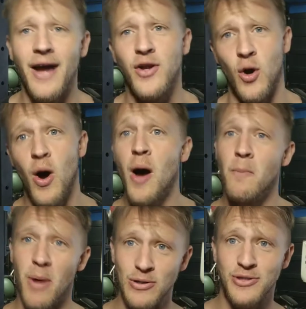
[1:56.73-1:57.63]
I know
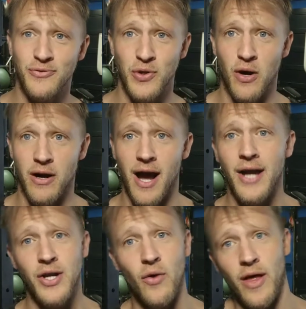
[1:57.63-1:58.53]
most of you aren't.
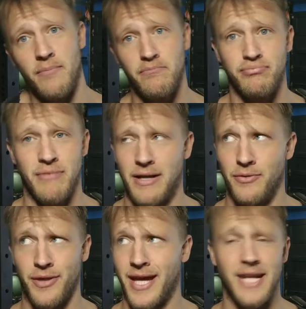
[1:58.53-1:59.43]
I know that I
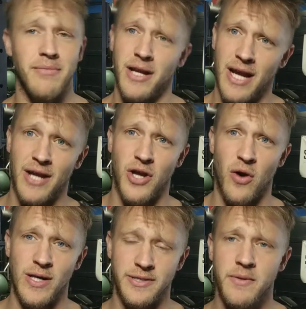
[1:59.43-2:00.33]
don't think anybody I
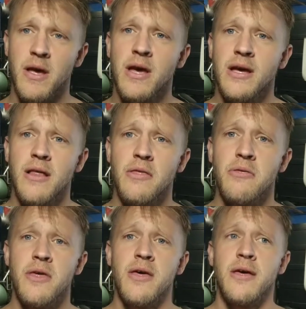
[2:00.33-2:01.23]
know is.
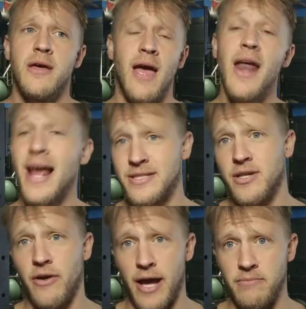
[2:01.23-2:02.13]
And
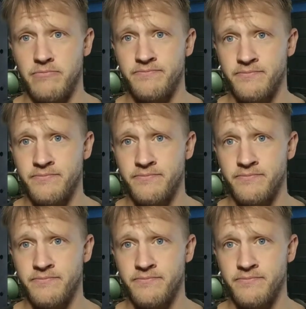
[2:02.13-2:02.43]
that's all right.